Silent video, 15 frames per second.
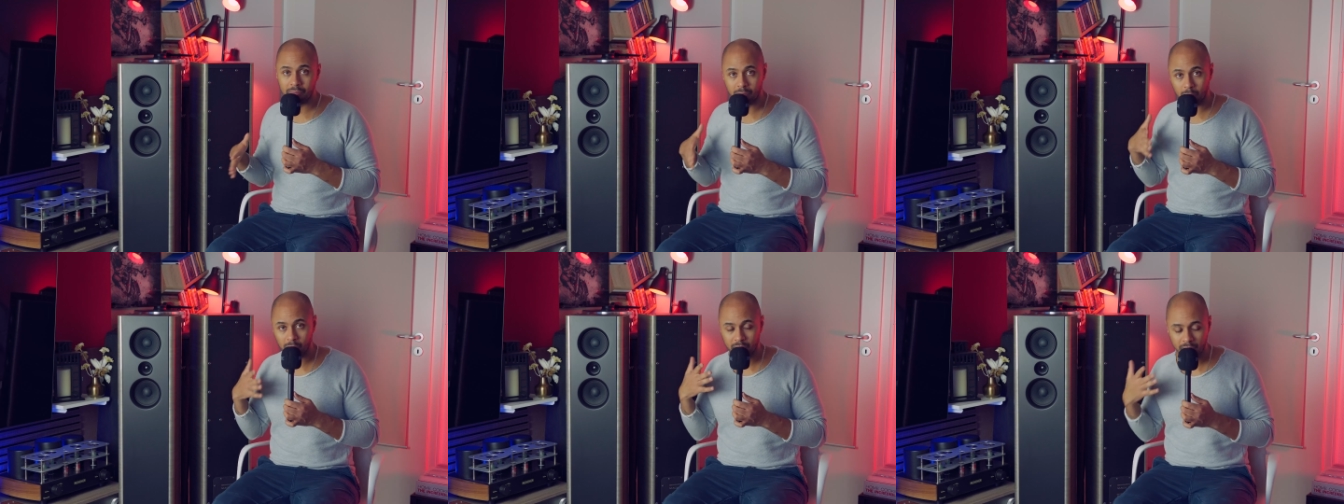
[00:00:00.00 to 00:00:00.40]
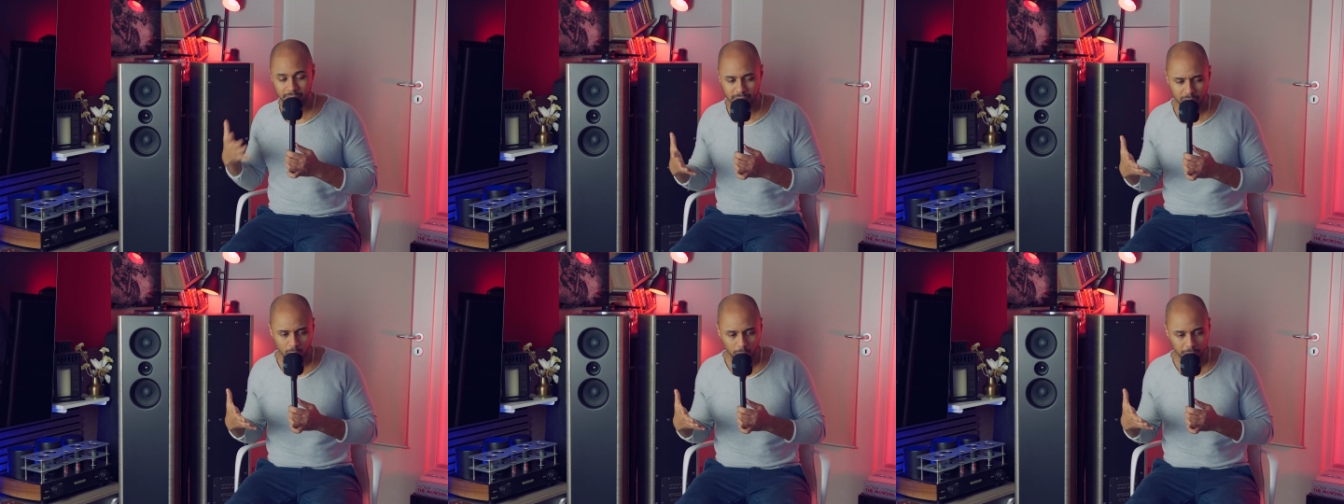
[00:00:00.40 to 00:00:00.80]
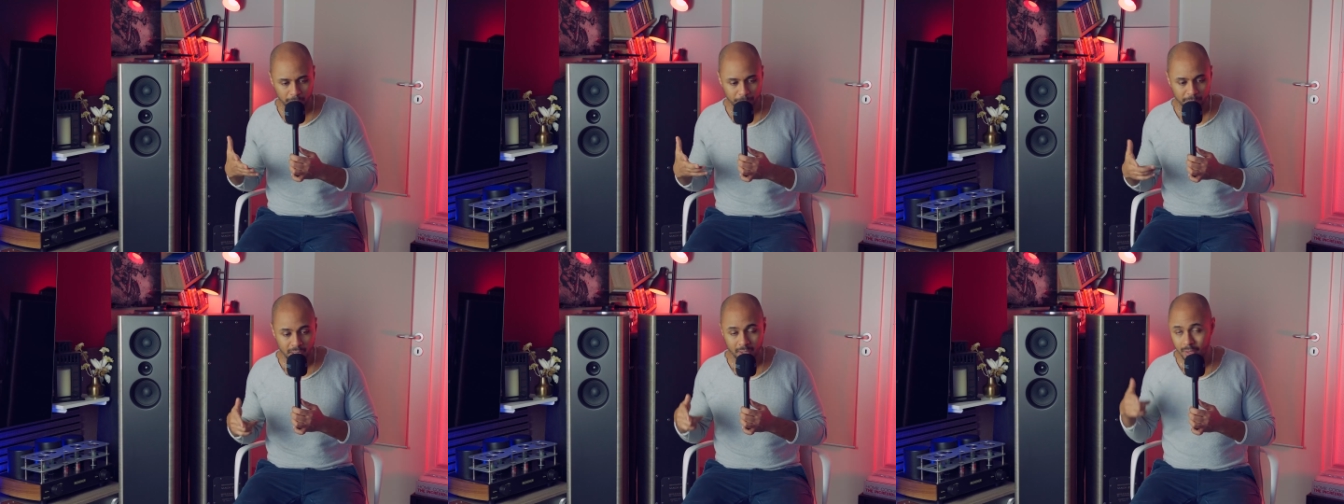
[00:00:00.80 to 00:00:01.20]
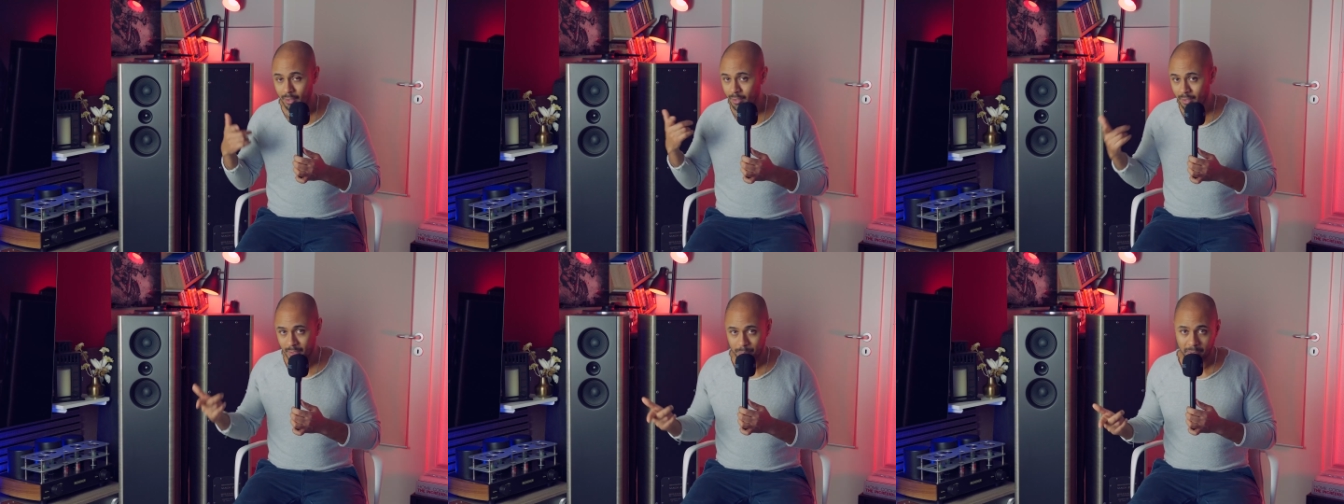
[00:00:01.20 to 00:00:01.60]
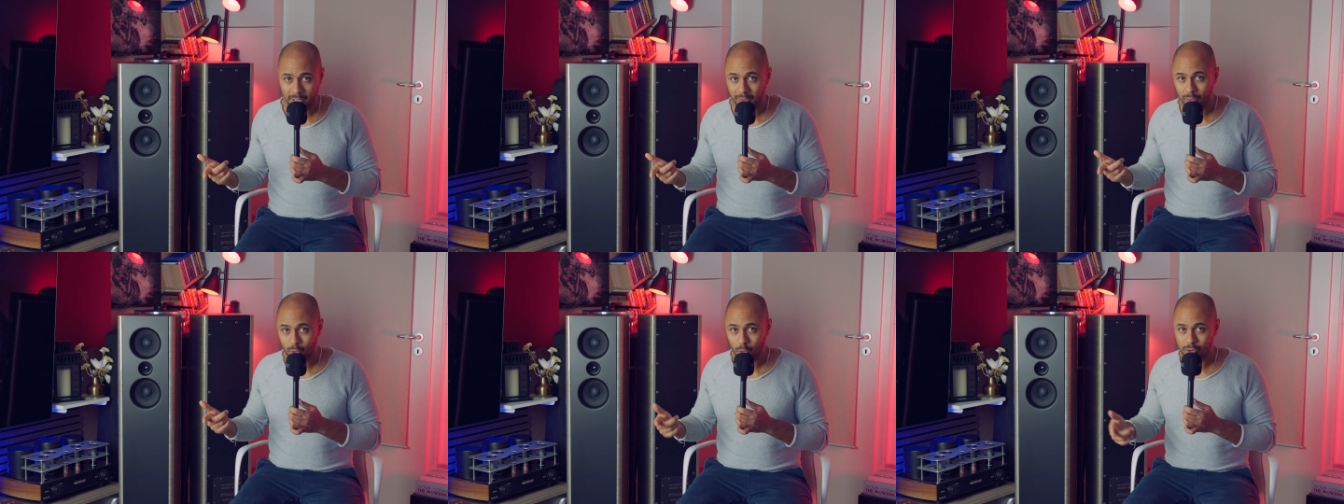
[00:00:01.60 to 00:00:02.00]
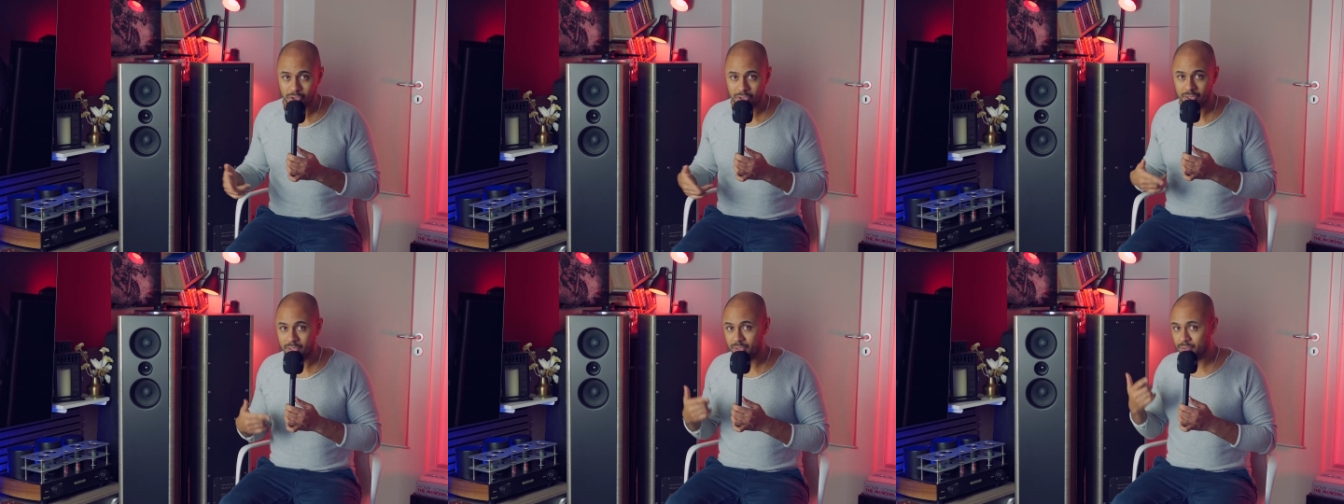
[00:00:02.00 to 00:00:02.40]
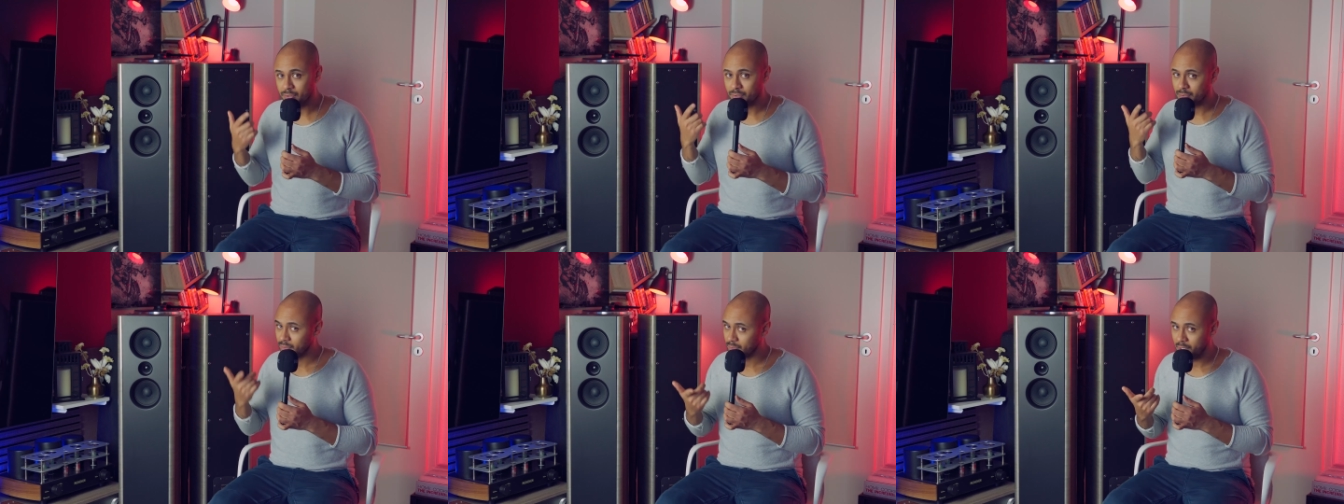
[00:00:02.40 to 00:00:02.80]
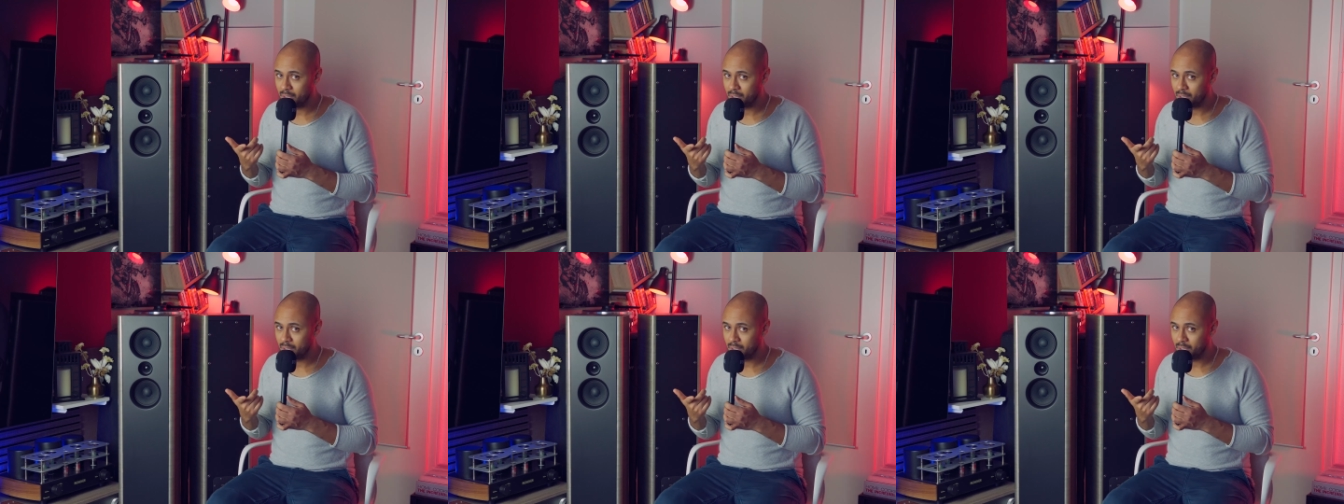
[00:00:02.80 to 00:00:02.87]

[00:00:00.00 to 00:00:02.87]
for Grandi Note. McIntosh is,